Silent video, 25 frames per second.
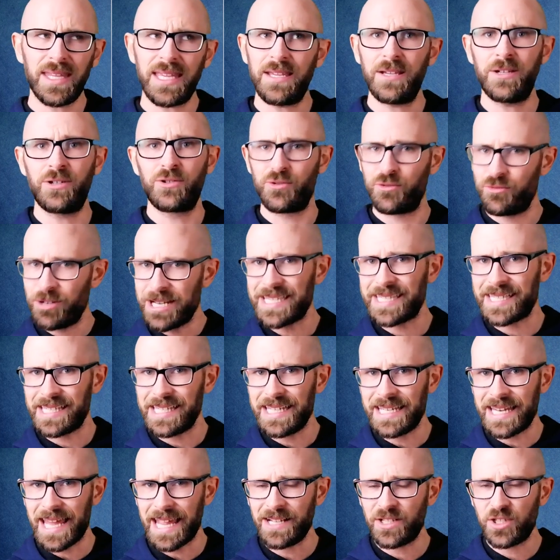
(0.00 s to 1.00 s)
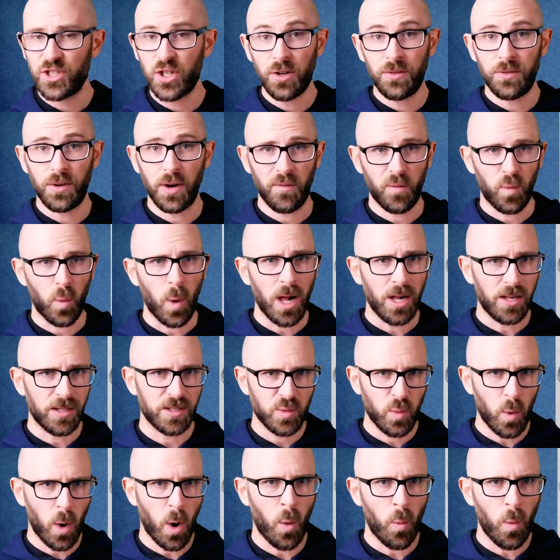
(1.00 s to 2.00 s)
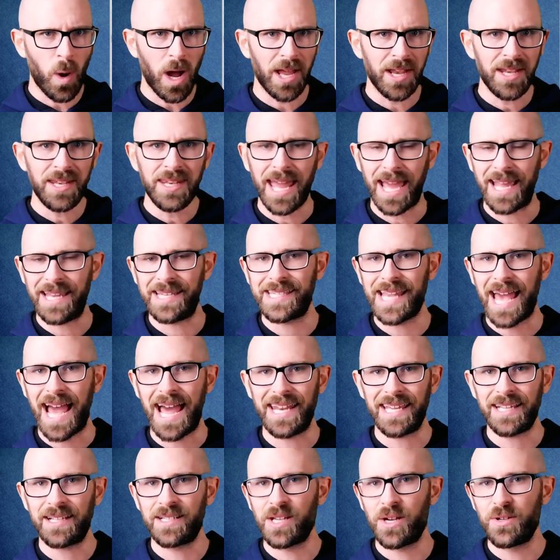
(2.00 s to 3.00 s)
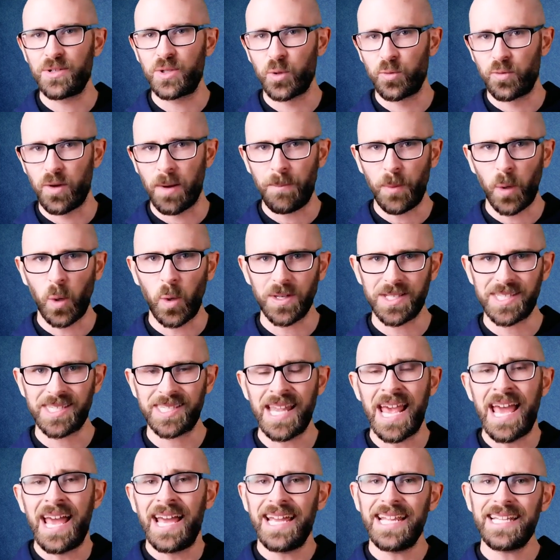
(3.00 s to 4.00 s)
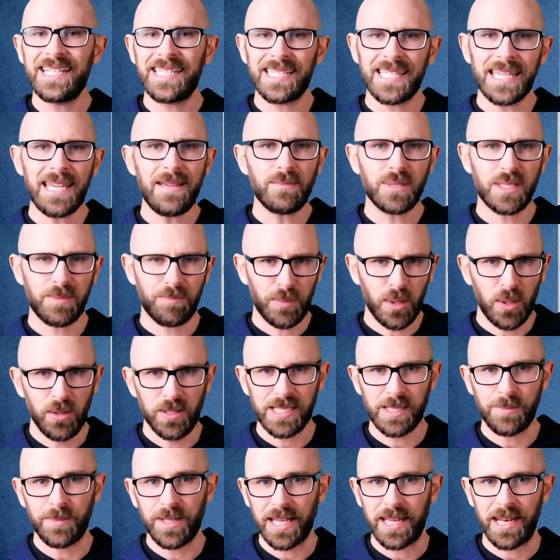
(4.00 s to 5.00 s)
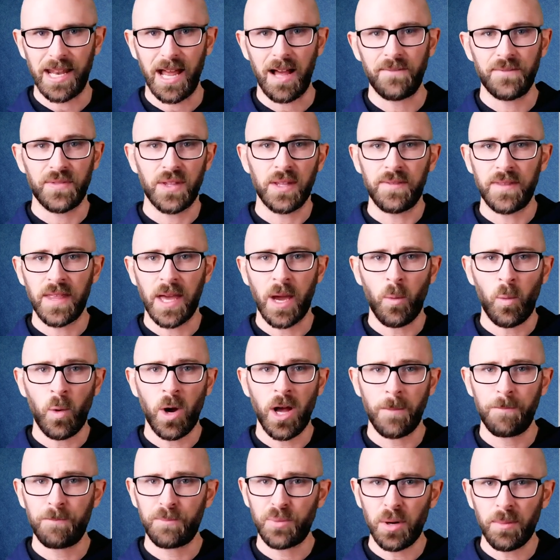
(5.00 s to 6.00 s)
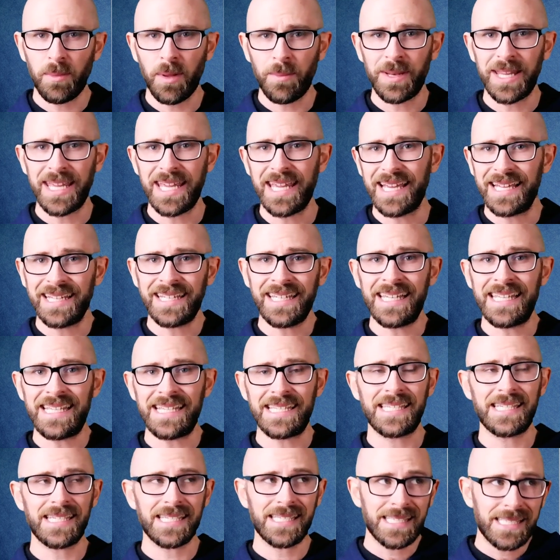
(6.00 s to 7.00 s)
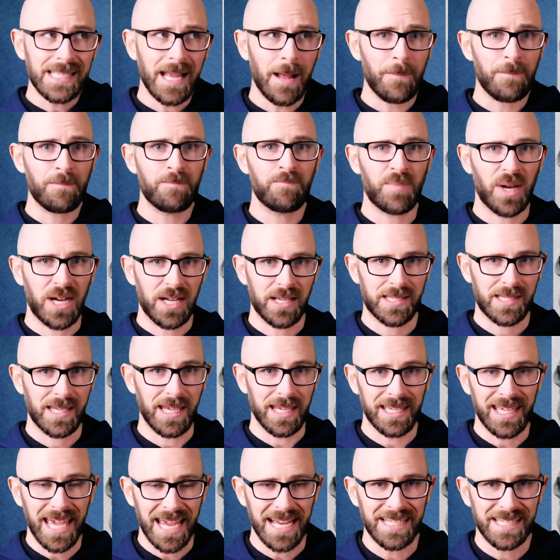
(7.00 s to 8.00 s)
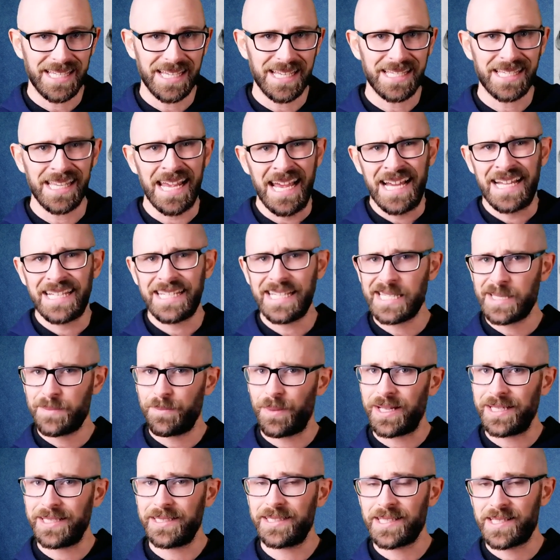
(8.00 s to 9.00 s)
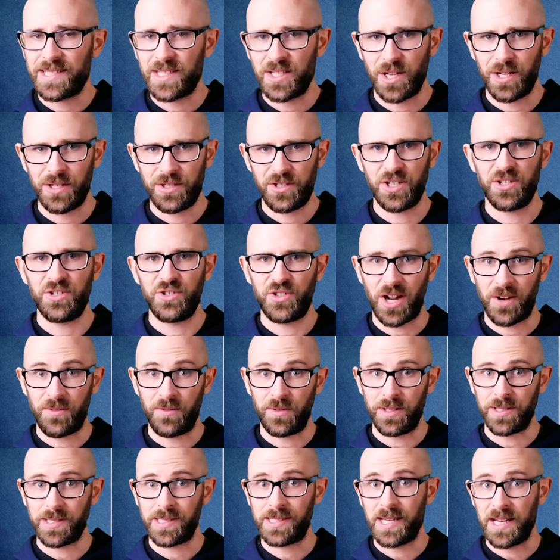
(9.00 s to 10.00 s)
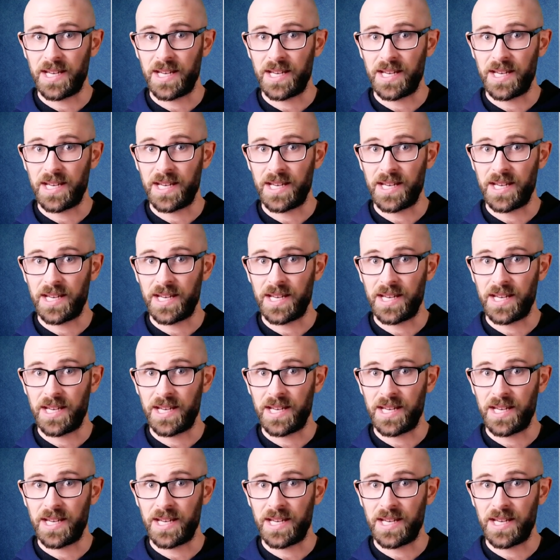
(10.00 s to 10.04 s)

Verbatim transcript: the grisly nature of World War I and anecdotal reports, it seems seems plausible enough that there were probably at least some basket cases, despite the Surgeon General's